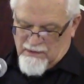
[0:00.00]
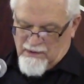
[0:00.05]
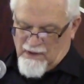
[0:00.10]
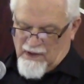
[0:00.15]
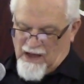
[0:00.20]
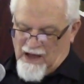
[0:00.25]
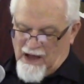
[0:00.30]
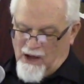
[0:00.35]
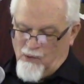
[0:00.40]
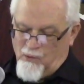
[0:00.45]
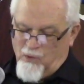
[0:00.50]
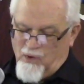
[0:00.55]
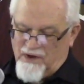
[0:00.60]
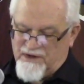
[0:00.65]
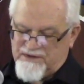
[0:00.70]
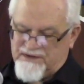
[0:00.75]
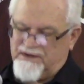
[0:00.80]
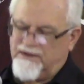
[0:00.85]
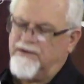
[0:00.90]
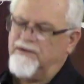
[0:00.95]
How
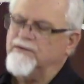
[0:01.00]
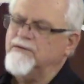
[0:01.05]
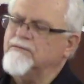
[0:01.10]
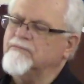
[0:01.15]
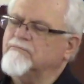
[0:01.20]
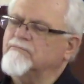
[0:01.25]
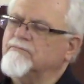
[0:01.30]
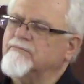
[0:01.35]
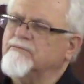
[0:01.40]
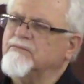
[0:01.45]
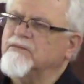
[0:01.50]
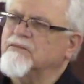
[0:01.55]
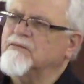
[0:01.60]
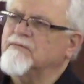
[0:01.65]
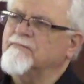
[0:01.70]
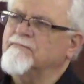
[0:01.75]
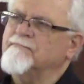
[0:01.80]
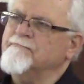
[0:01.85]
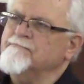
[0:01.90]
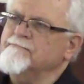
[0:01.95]
was it
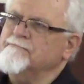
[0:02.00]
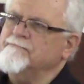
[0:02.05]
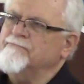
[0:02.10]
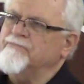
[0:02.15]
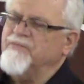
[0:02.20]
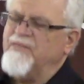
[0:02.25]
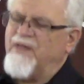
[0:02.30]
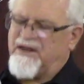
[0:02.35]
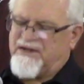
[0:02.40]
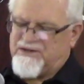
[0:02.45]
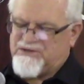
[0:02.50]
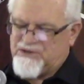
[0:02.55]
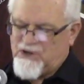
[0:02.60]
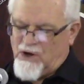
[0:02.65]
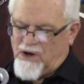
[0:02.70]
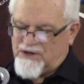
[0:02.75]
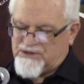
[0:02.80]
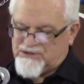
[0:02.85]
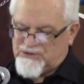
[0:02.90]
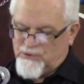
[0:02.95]
that
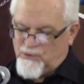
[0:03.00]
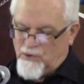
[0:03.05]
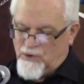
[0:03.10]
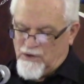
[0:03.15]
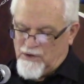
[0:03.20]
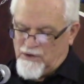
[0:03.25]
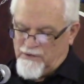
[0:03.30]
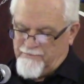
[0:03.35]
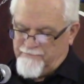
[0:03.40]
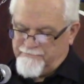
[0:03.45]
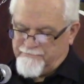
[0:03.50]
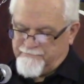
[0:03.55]
Joshua